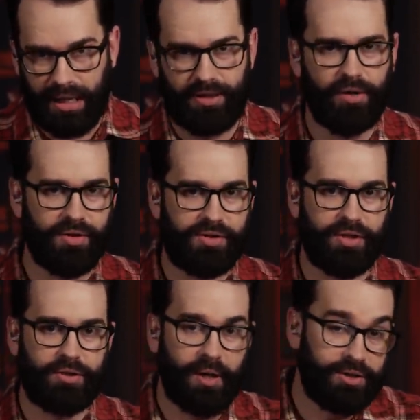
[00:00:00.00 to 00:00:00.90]
I know this
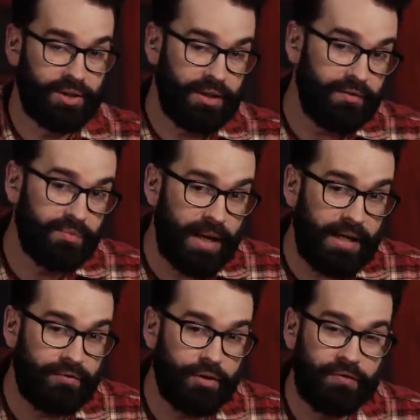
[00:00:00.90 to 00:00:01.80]
situation leaves
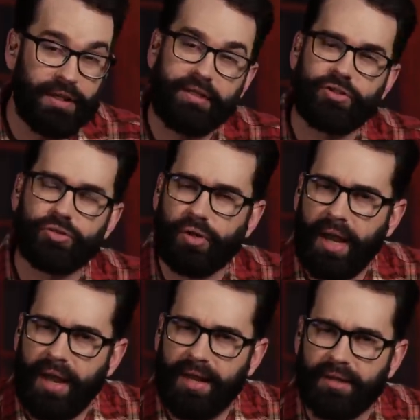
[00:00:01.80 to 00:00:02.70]
many of you feeling
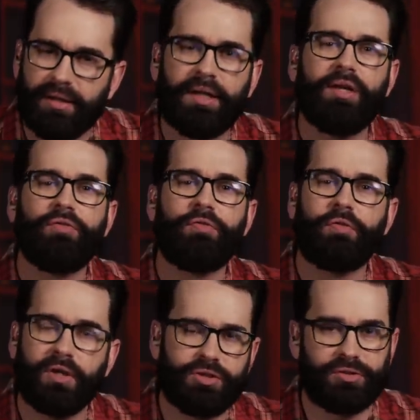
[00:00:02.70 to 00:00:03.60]
drained,
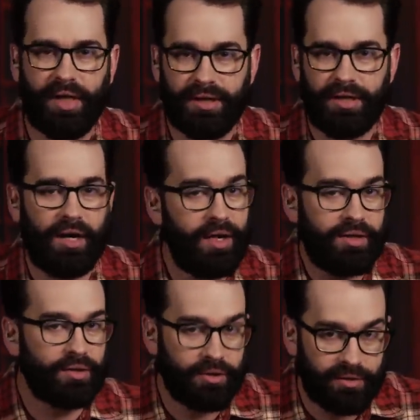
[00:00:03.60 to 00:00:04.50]
frustrated,
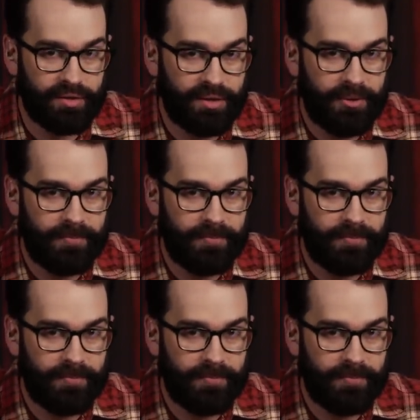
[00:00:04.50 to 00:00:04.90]
unheard.